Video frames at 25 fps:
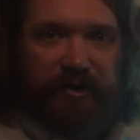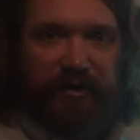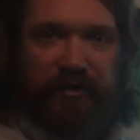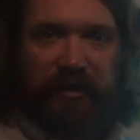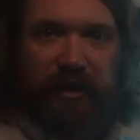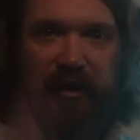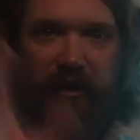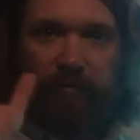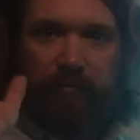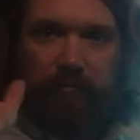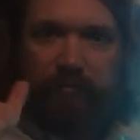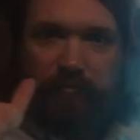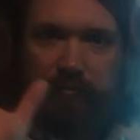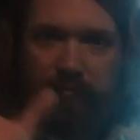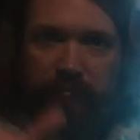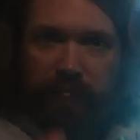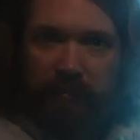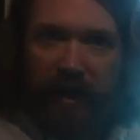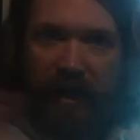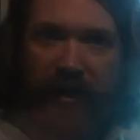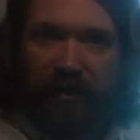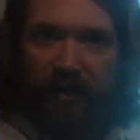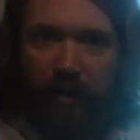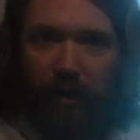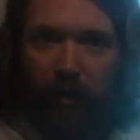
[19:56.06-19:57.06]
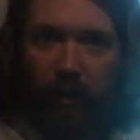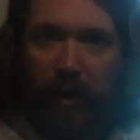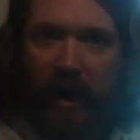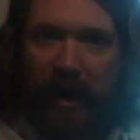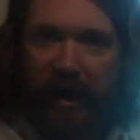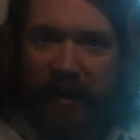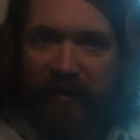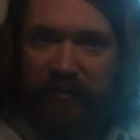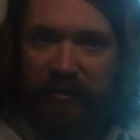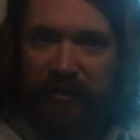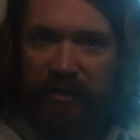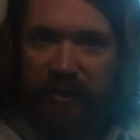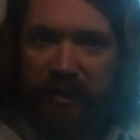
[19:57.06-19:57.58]
are there. I know
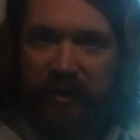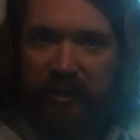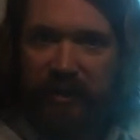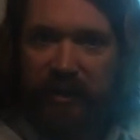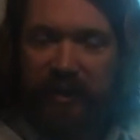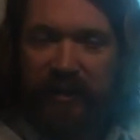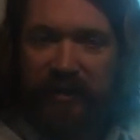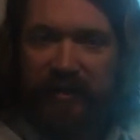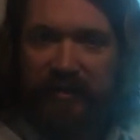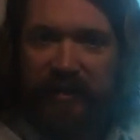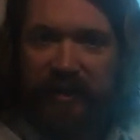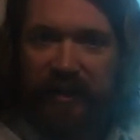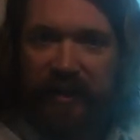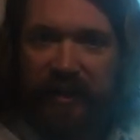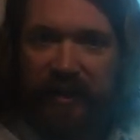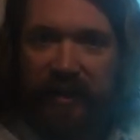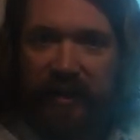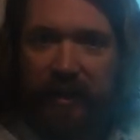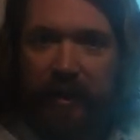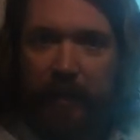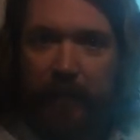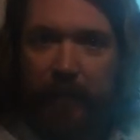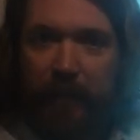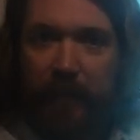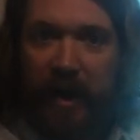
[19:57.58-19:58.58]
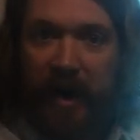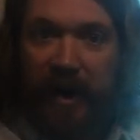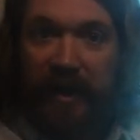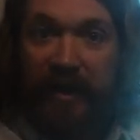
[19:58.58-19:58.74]
hydrogen is in my